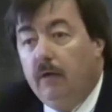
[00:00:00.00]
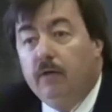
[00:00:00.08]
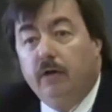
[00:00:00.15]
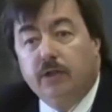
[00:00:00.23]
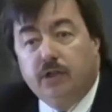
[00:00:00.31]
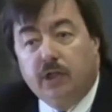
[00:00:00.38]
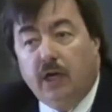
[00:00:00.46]
They're
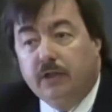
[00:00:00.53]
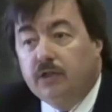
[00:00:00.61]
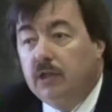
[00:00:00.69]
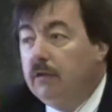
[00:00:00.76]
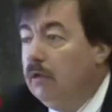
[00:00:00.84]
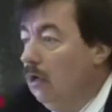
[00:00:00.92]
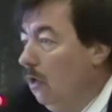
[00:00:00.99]

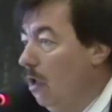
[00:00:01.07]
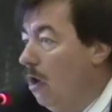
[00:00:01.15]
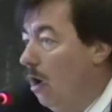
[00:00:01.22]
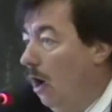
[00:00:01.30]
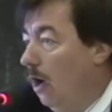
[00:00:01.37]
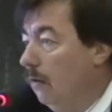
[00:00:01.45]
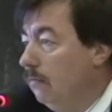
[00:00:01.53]
discussing the
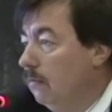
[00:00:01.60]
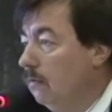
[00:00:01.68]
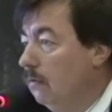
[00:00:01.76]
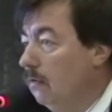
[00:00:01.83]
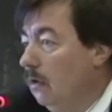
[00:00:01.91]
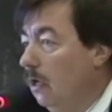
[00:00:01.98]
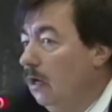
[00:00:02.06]
law.
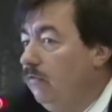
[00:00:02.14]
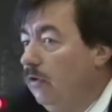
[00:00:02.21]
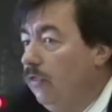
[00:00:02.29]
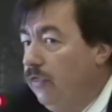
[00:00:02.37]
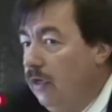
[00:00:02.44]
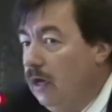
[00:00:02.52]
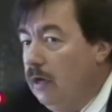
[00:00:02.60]
And if you
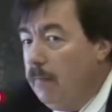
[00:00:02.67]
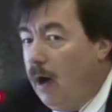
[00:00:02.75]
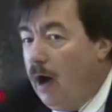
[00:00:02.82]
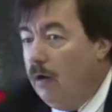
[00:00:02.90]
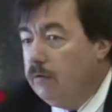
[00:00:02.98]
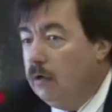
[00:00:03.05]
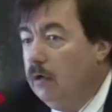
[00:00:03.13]
think
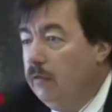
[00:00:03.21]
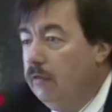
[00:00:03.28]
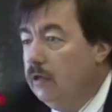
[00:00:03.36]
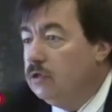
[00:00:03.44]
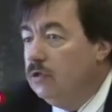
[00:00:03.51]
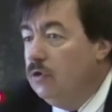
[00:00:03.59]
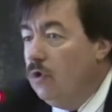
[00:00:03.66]
about
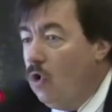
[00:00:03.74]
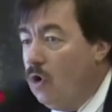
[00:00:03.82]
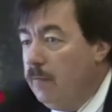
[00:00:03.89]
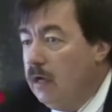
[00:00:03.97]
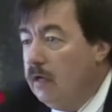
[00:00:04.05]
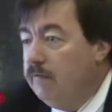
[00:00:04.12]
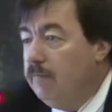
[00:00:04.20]
this
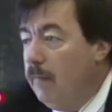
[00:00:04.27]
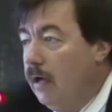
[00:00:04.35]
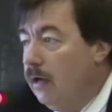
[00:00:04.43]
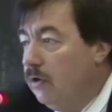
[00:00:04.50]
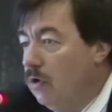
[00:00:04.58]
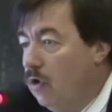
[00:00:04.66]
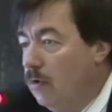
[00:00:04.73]
normative,
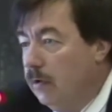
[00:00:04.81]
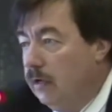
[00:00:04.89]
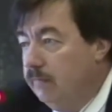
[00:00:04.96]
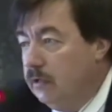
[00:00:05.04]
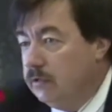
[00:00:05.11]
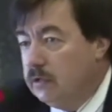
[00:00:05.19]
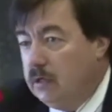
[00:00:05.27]

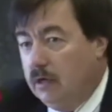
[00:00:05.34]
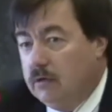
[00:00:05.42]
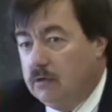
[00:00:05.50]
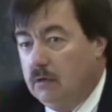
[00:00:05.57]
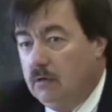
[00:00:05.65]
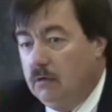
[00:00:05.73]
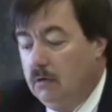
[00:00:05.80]
metanormative
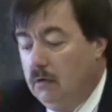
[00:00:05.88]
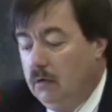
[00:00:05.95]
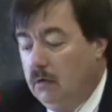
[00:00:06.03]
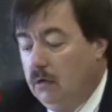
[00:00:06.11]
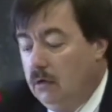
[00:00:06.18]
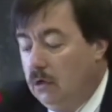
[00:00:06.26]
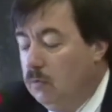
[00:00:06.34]
distinction,
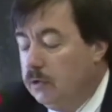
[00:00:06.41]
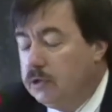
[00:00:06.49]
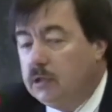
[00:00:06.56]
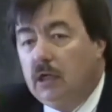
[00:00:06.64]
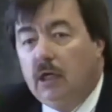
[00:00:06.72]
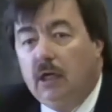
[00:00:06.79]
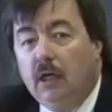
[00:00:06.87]
you will
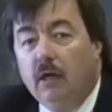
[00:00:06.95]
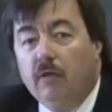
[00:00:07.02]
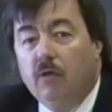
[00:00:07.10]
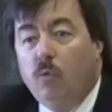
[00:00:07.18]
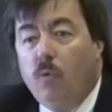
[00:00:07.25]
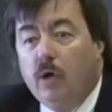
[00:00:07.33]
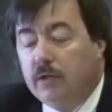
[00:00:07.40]
see
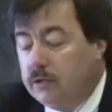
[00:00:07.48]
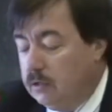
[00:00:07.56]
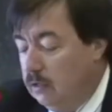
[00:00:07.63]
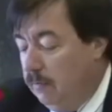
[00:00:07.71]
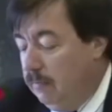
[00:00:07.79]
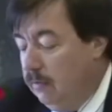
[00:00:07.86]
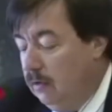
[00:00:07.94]
the
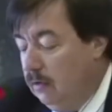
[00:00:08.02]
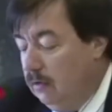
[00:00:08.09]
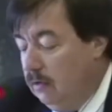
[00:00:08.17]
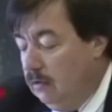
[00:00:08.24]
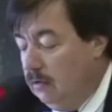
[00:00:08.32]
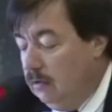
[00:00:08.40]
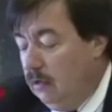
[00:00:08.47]
wisdom
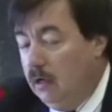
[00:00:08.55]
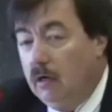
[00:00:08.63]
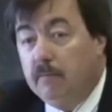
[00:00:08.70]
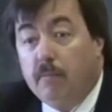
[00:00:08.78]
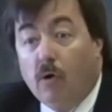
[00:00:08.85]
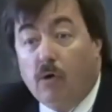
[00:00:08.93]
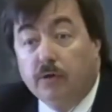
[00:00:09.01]

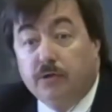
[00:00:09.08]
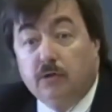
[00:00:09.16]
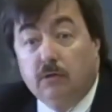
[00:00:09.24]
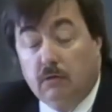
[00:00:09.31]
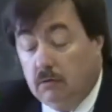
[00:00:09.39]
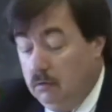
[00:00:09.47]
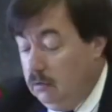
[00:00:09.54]
in
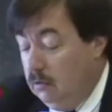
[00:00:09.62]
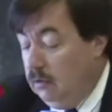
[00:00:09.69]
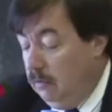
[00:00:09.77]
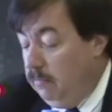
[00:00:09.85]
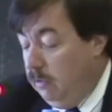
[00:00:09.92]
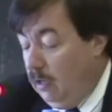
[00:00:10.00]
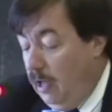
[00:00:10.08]
Bolt's
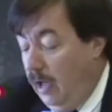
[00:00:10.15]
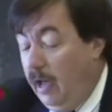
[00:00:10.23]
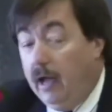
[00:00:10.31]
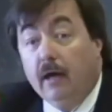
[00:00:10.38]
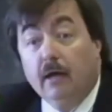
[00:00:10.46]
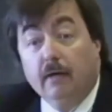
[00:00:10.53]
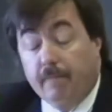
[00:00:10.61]

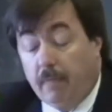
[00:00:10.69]
play.